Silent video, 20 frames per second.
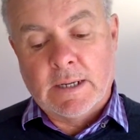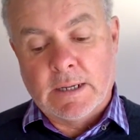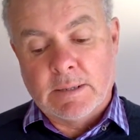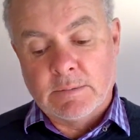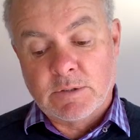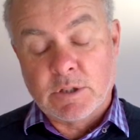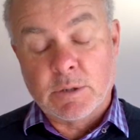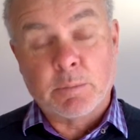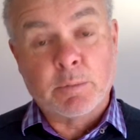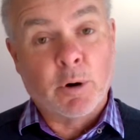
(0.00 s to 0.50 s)

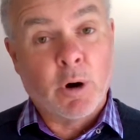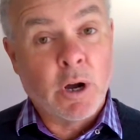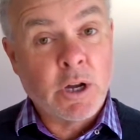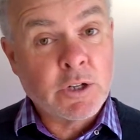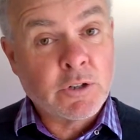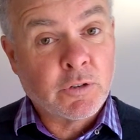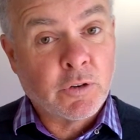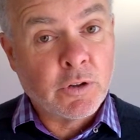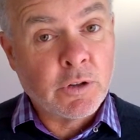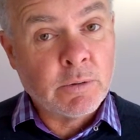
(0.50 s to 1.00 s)

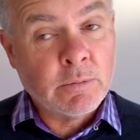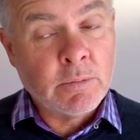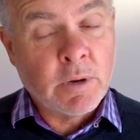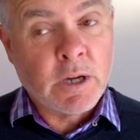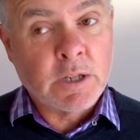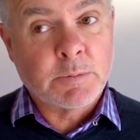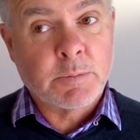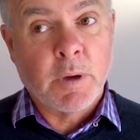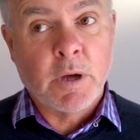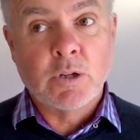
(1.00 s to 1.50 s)
surprise for them, I
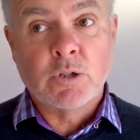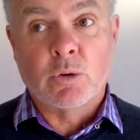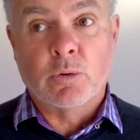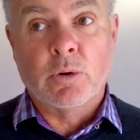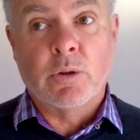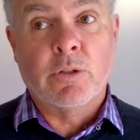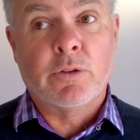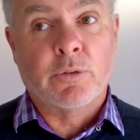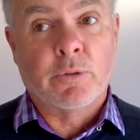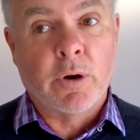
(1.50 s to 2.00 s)
suppose, or
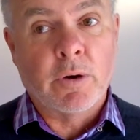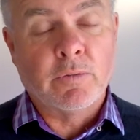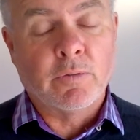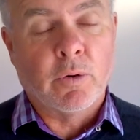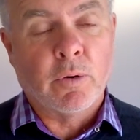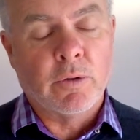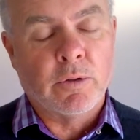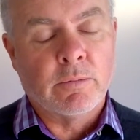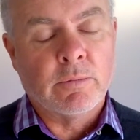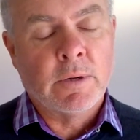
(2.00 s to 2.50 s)
in threat
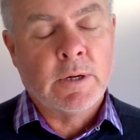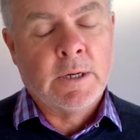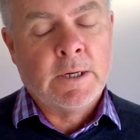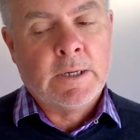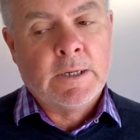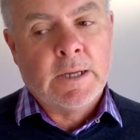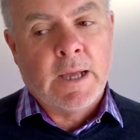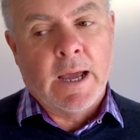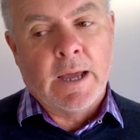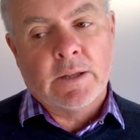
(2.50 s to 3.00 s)
for them.
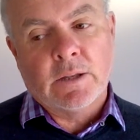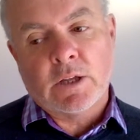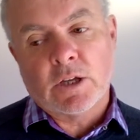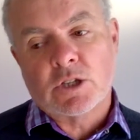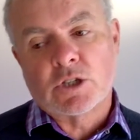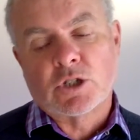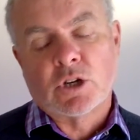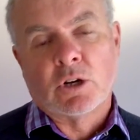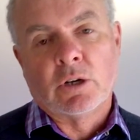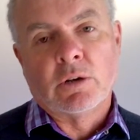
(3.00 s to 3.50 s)
And the
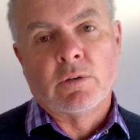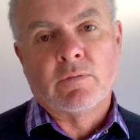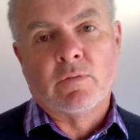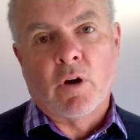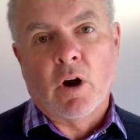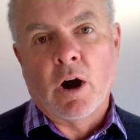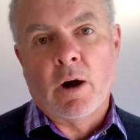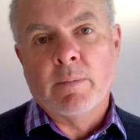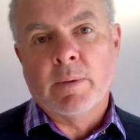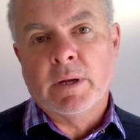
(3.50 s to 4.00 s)
external
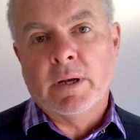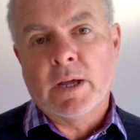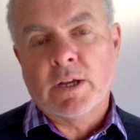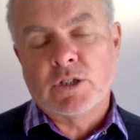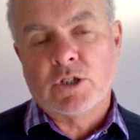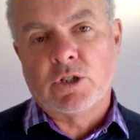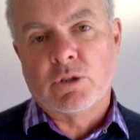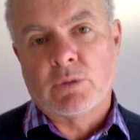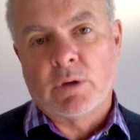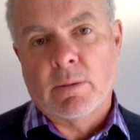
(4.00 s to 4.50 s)
environment, as
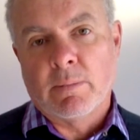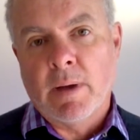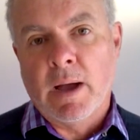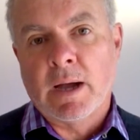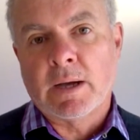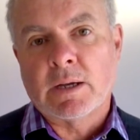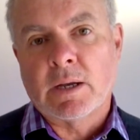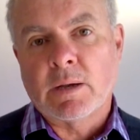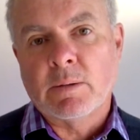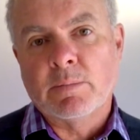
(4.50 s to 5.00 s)
you're doing a
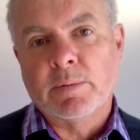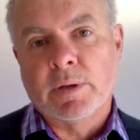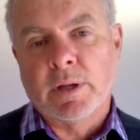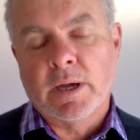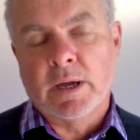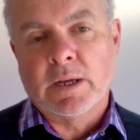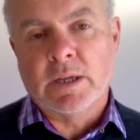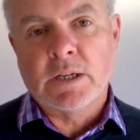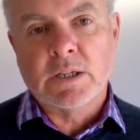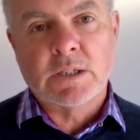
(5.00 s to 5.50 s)
marketing
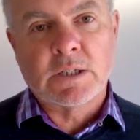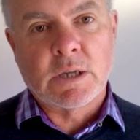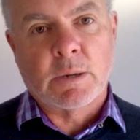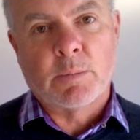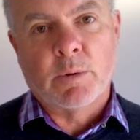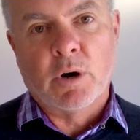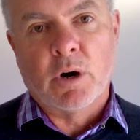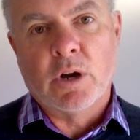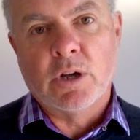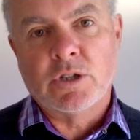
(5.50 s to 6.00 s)
plan, is
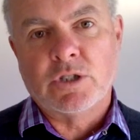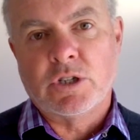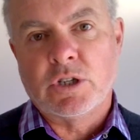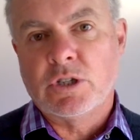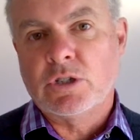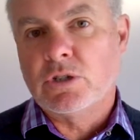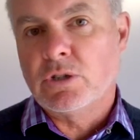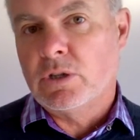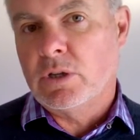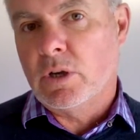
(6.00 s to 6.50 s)
summarized
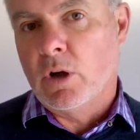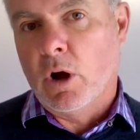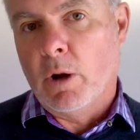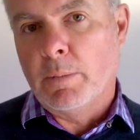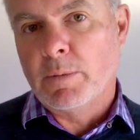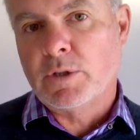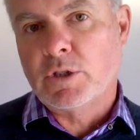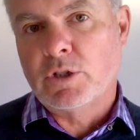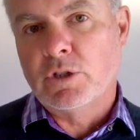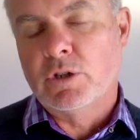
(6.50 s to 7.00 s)
into the
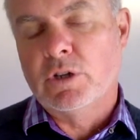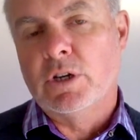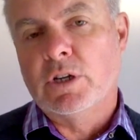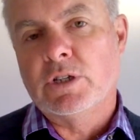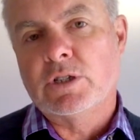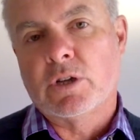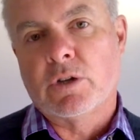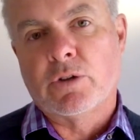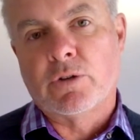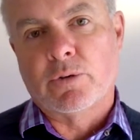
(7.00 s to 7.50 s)

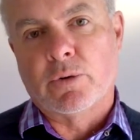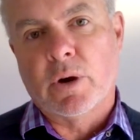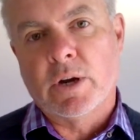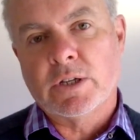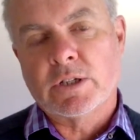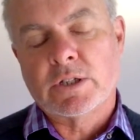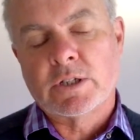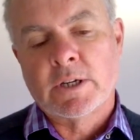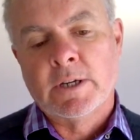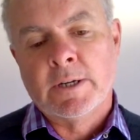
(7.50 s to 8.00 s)
opportunities and
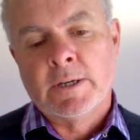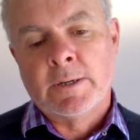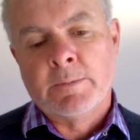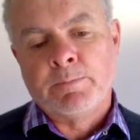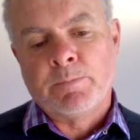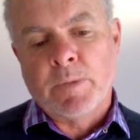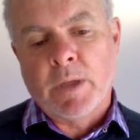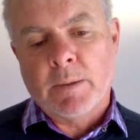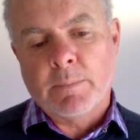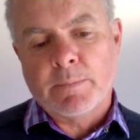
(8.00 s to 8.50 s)
threats.
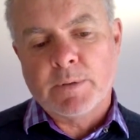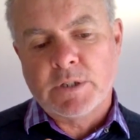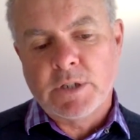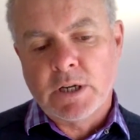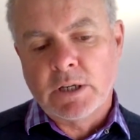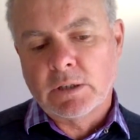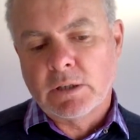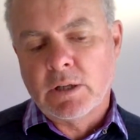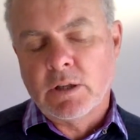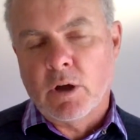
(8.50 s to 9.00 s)
And
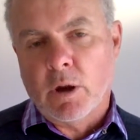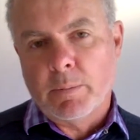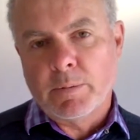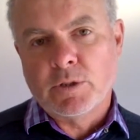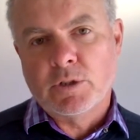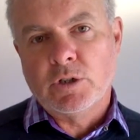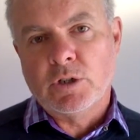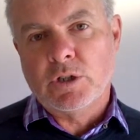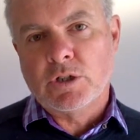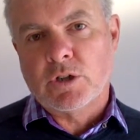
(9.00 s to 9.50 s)
particularly the
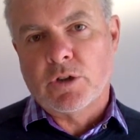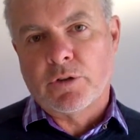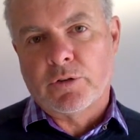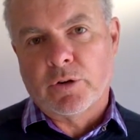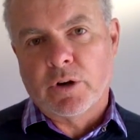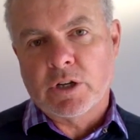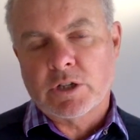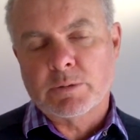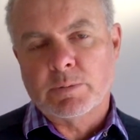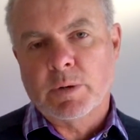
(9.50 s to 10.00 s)
opportunities and
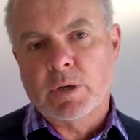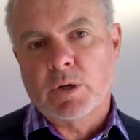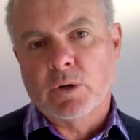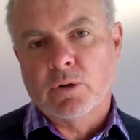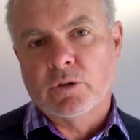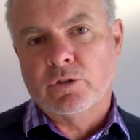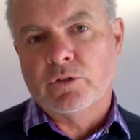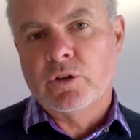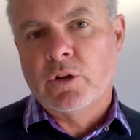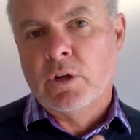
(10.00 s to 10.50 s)
threats,
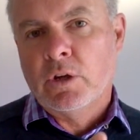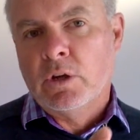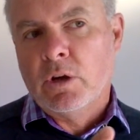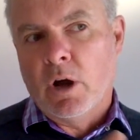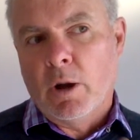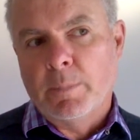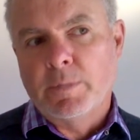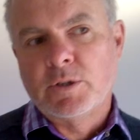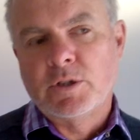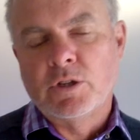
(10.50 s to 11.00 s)
because
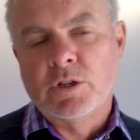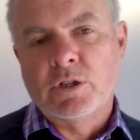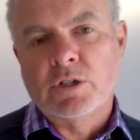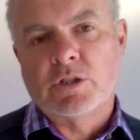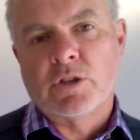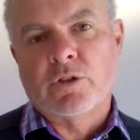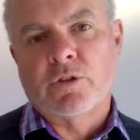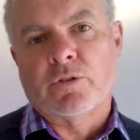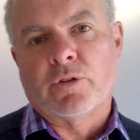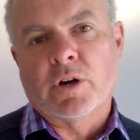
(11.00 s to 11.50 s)
opportunities
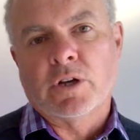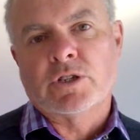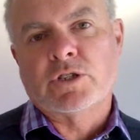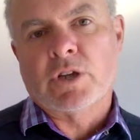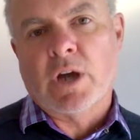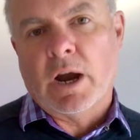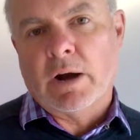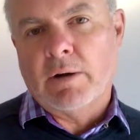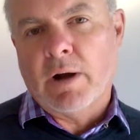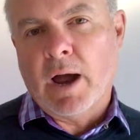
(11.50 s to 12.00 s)
and
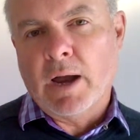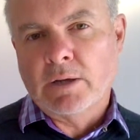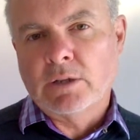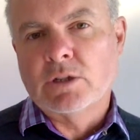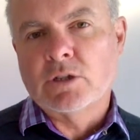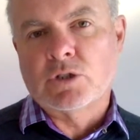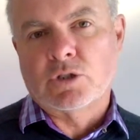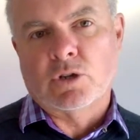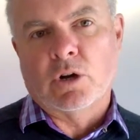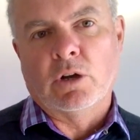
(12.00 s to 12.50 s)
threats are
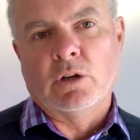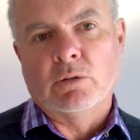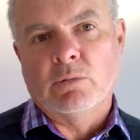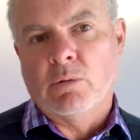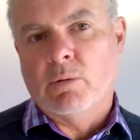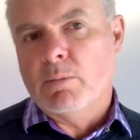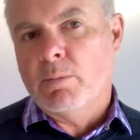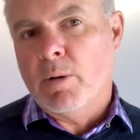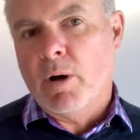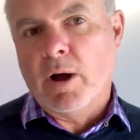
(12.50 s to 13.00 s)

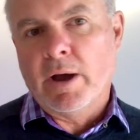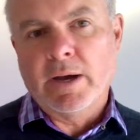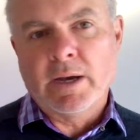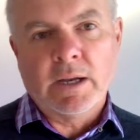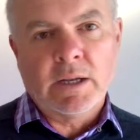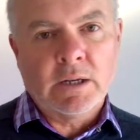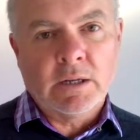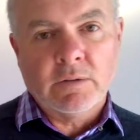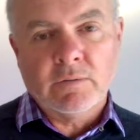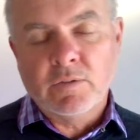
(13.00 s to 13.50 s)
uncontrollable by
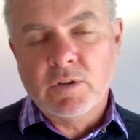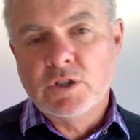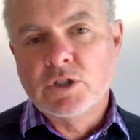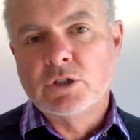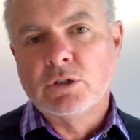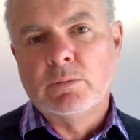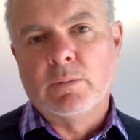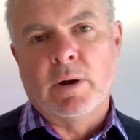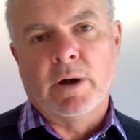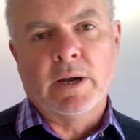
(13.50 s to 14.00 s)
any
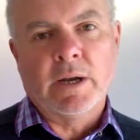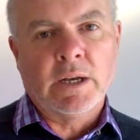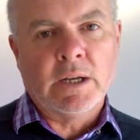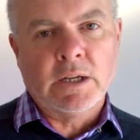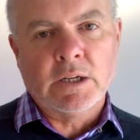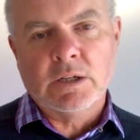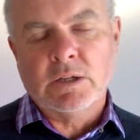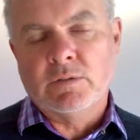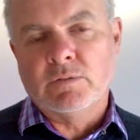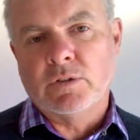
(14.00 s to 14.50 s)

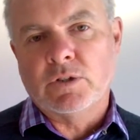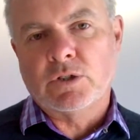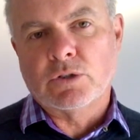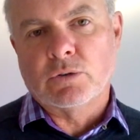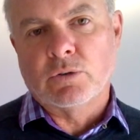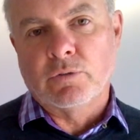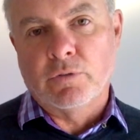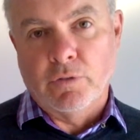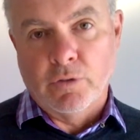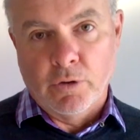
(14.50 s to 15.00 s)

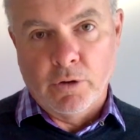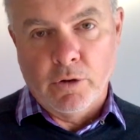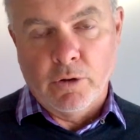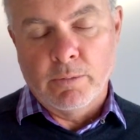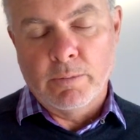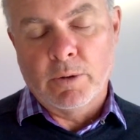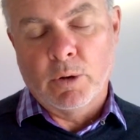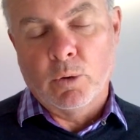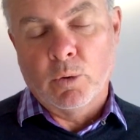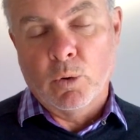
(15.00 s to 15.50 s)
individual
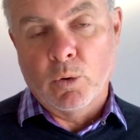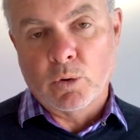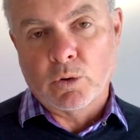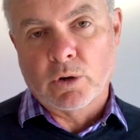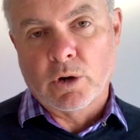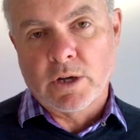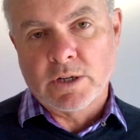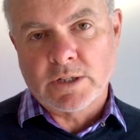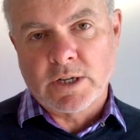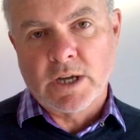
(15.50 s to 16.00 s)
firm or
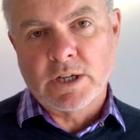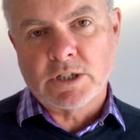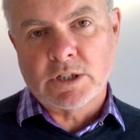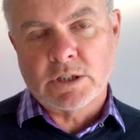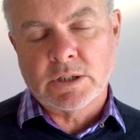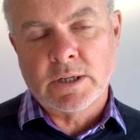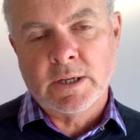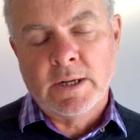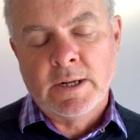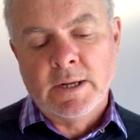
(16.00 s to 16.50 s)

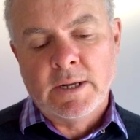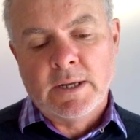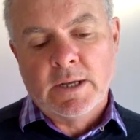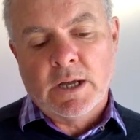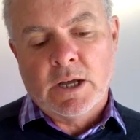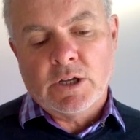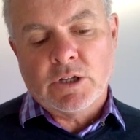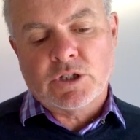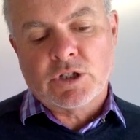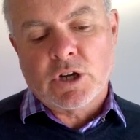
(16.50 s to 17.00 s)
organization.
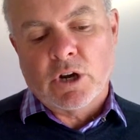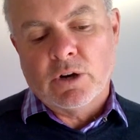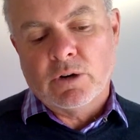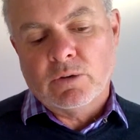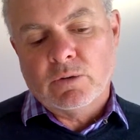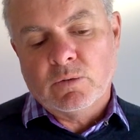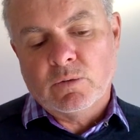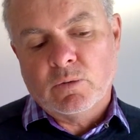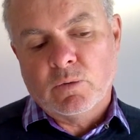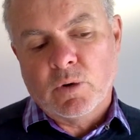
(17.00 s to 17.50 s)
And
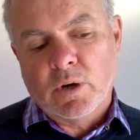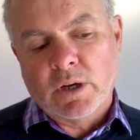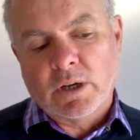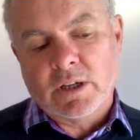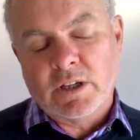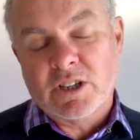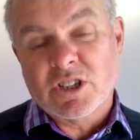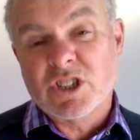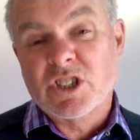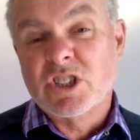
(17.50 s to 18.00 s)
so really
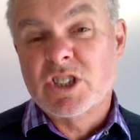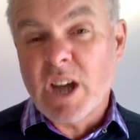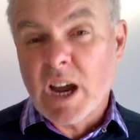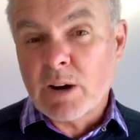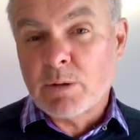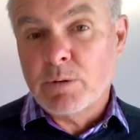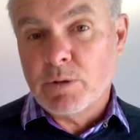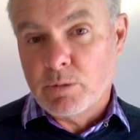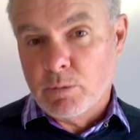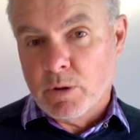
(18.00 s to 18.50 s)
you're
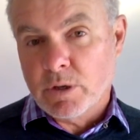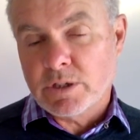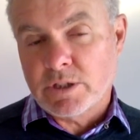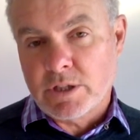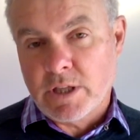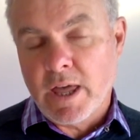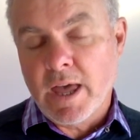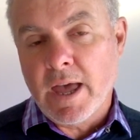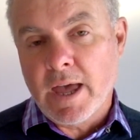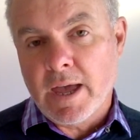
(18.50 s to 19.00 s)
stuck with what's
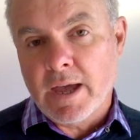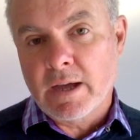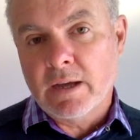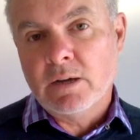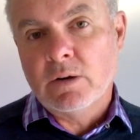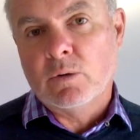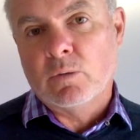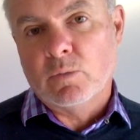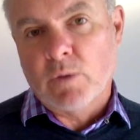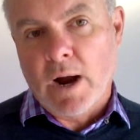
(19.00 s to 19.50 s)
there
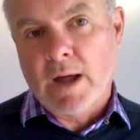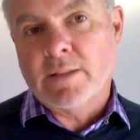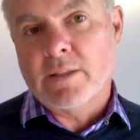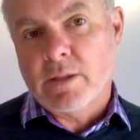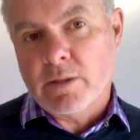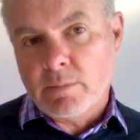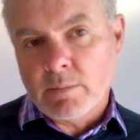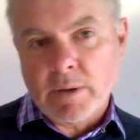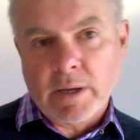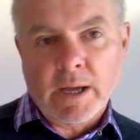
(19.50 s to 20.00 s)
rather
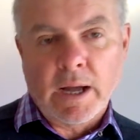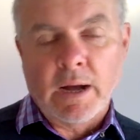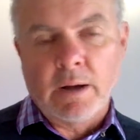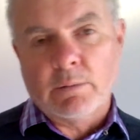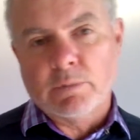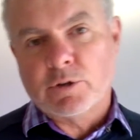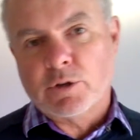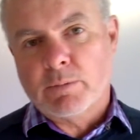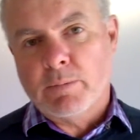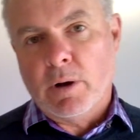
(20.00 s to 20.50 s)
than being
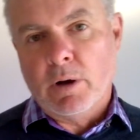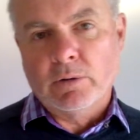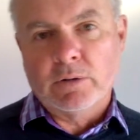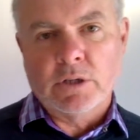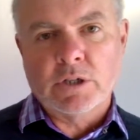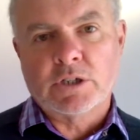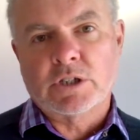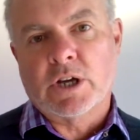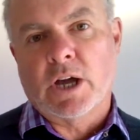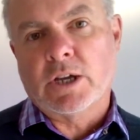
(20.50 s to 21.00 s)
able to mold it
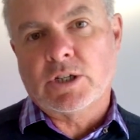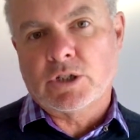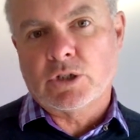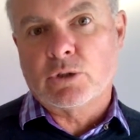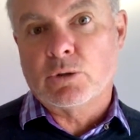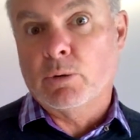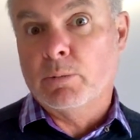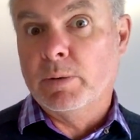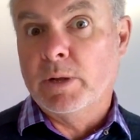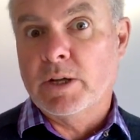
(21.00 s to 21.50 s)
and change it
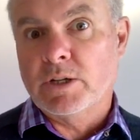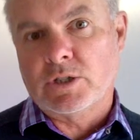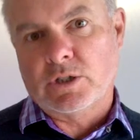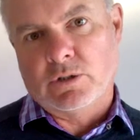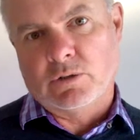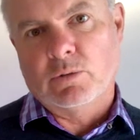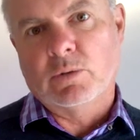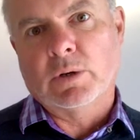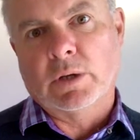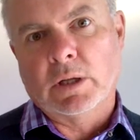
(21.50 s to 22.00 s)
to a place that
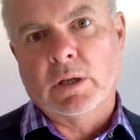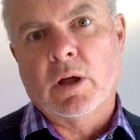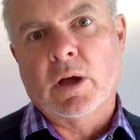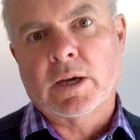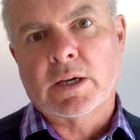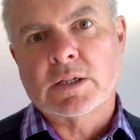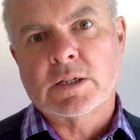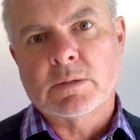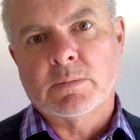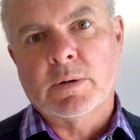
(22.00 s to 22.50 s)
you'd really
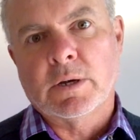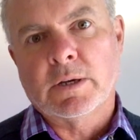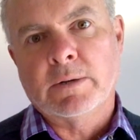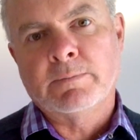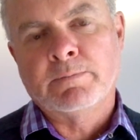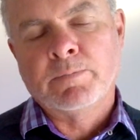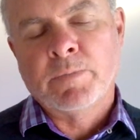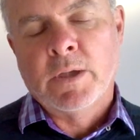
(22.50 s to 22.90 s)
like it to be.